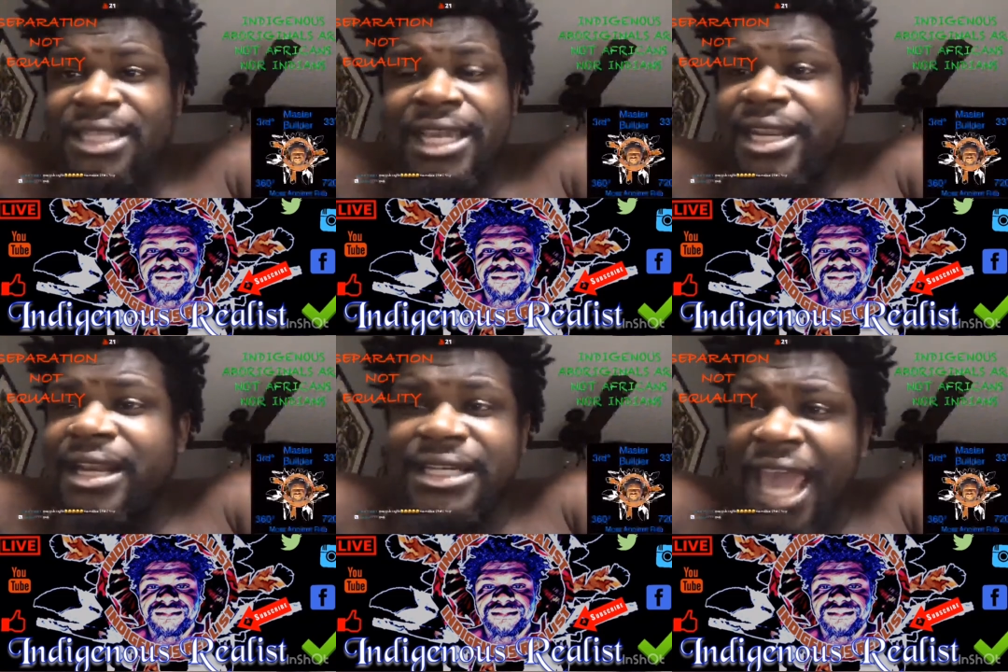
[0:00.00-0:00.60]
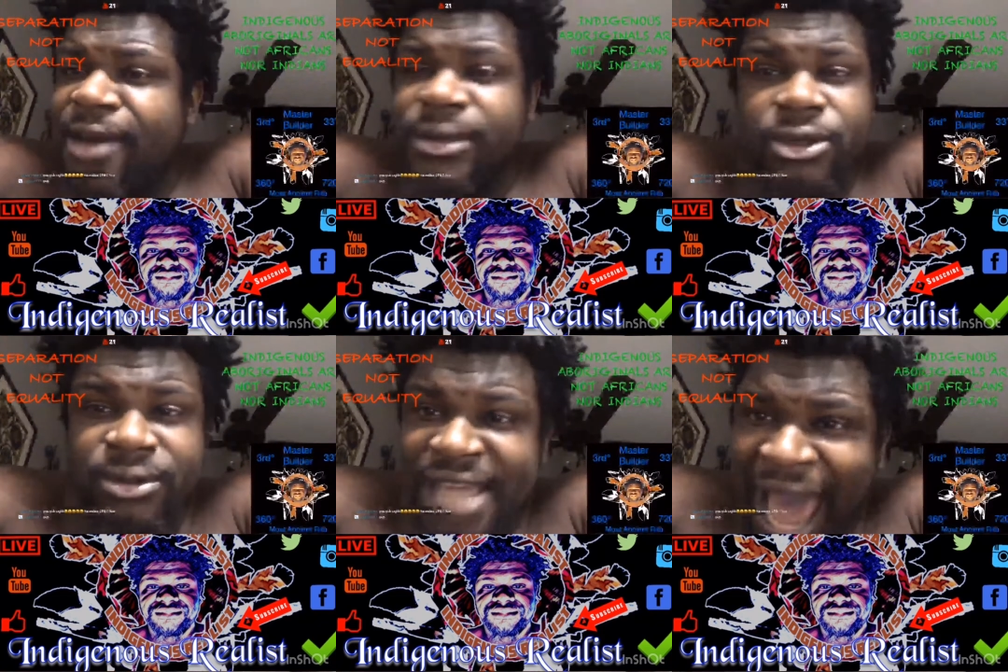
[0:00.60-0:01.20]
At the end of the day,
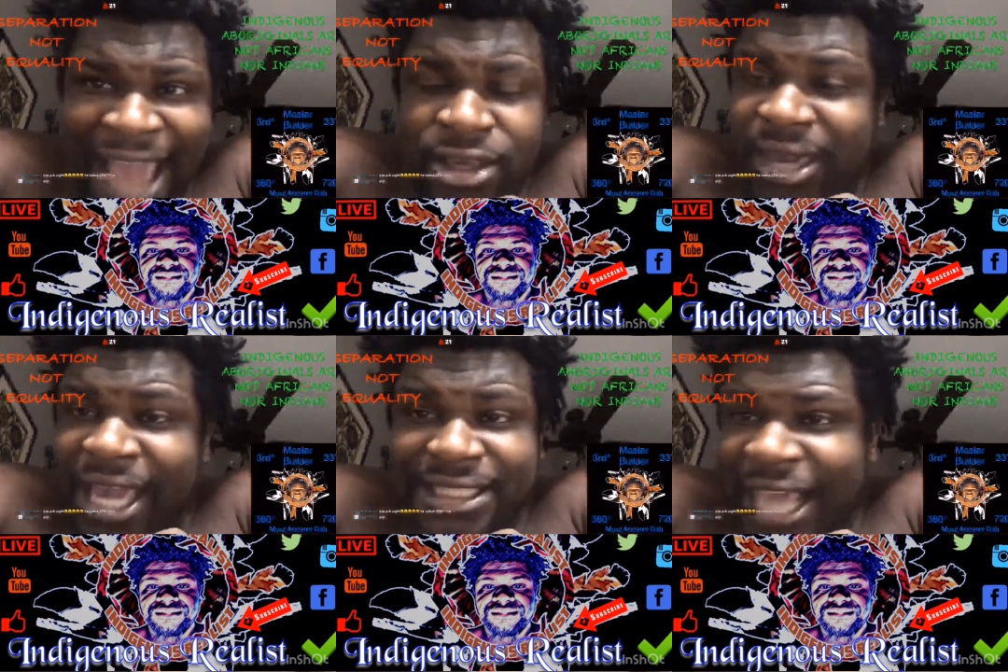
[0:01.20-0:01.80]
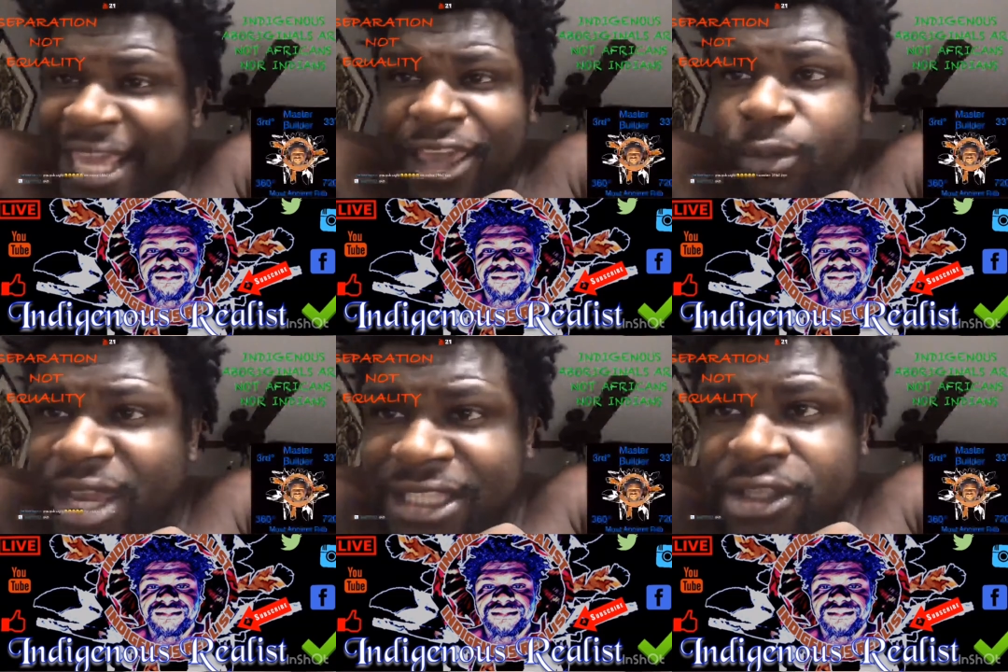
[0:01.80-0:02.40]
when you die, you can't take
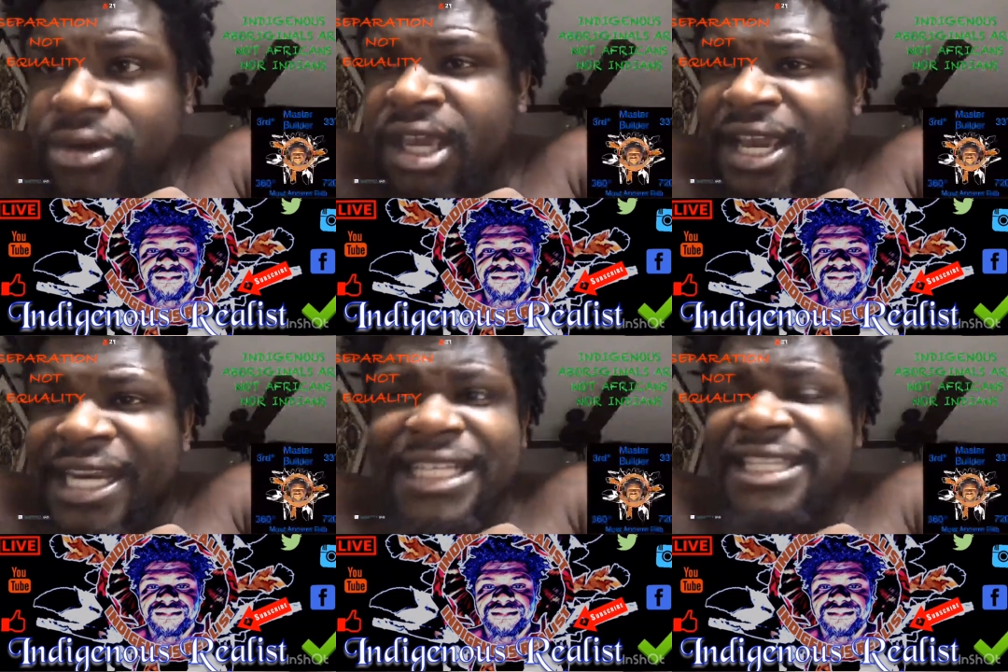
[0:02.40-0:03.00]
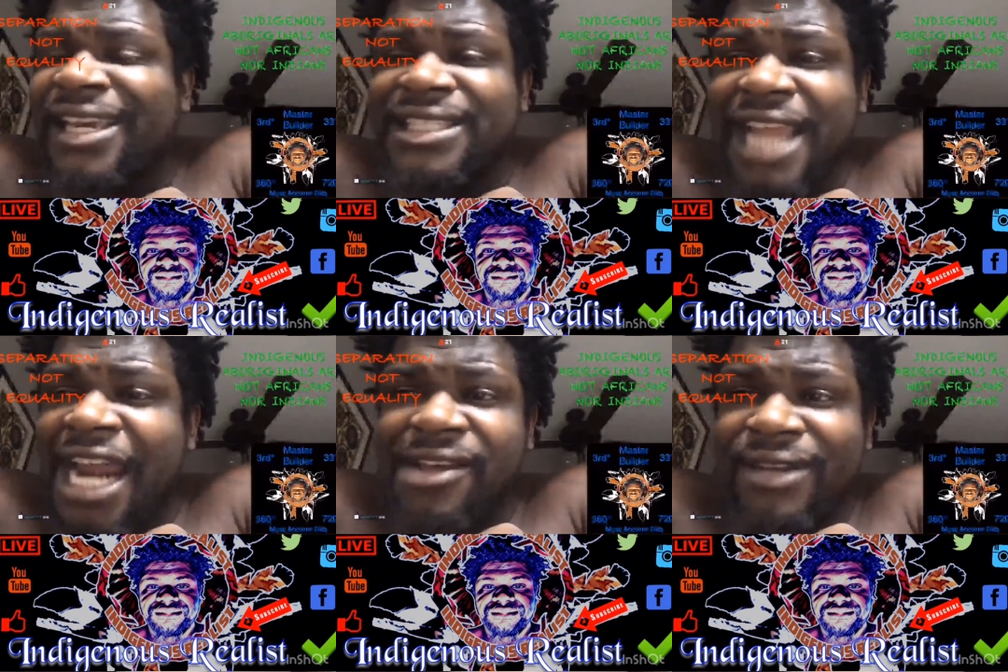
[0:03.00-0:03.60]
it with you. And these niggas
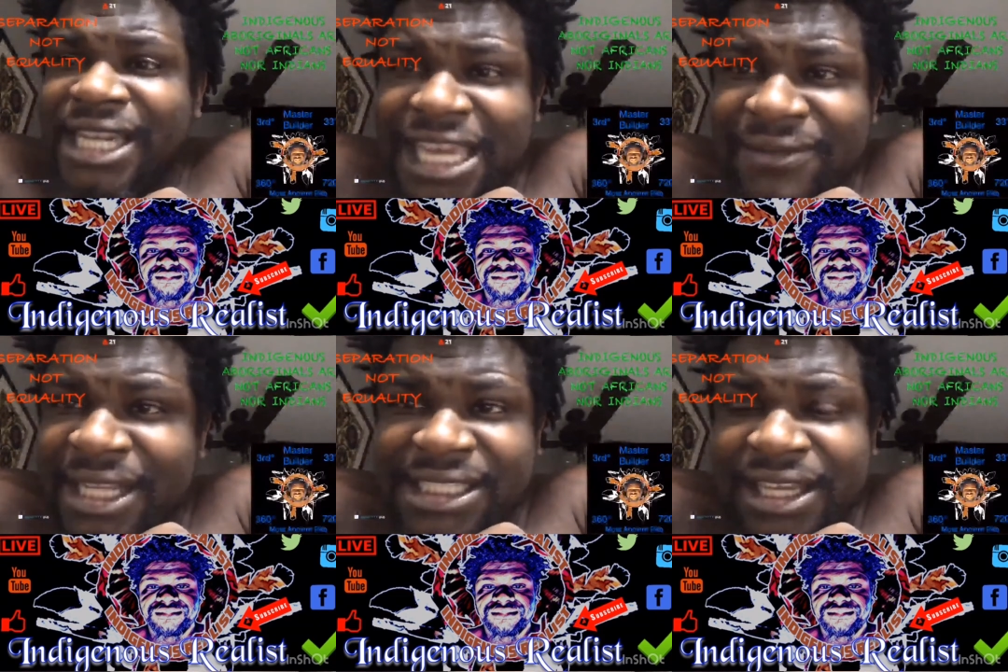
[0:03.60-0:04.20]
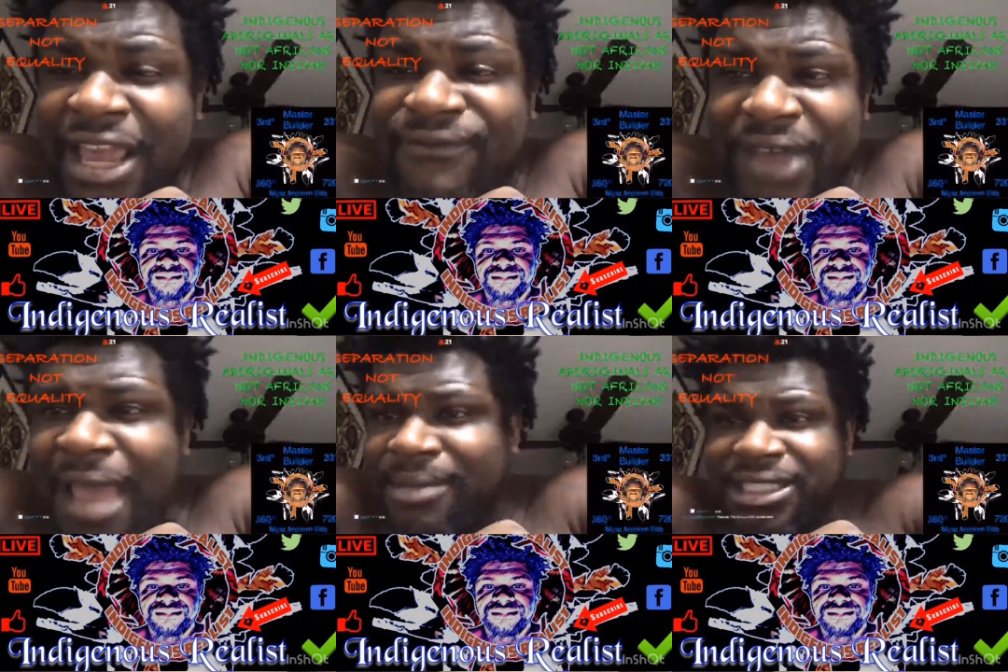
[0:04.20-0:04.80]
not even leaving it to their
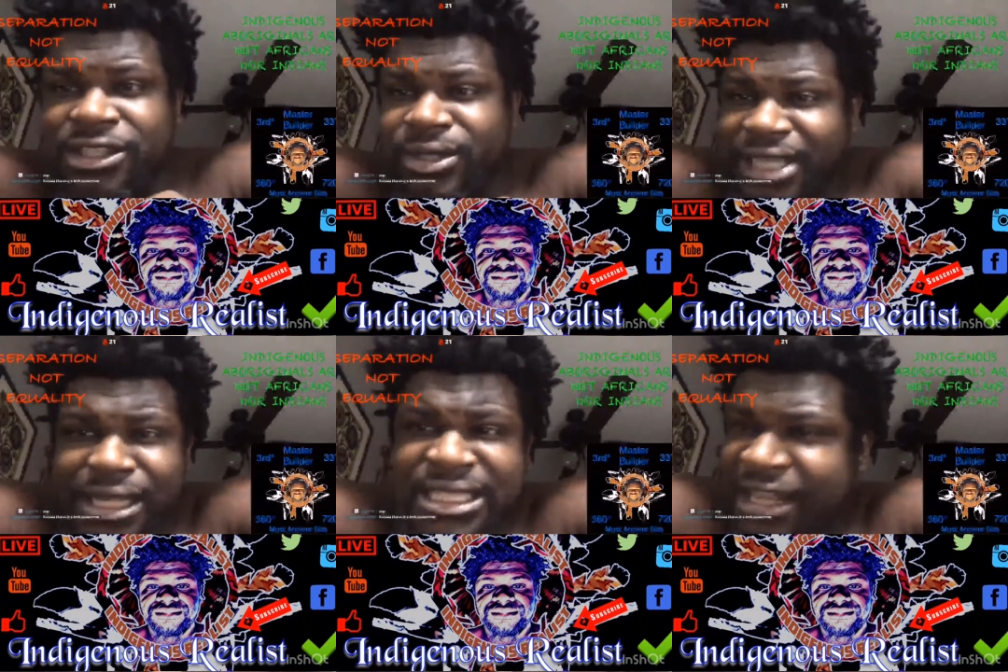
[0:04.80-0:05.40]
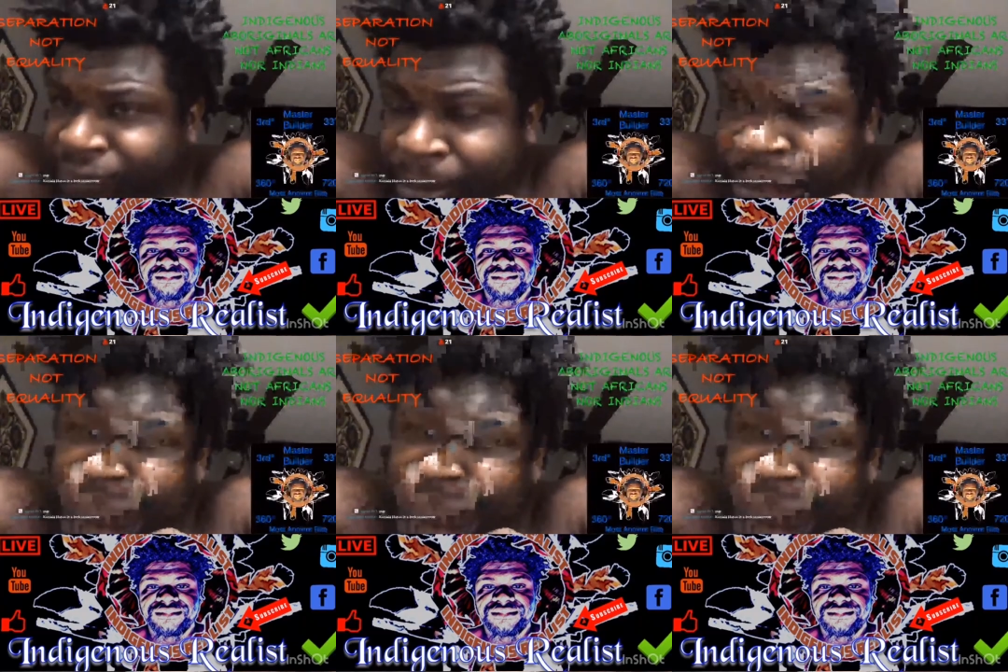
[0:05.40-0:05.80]
family, so it doesn't even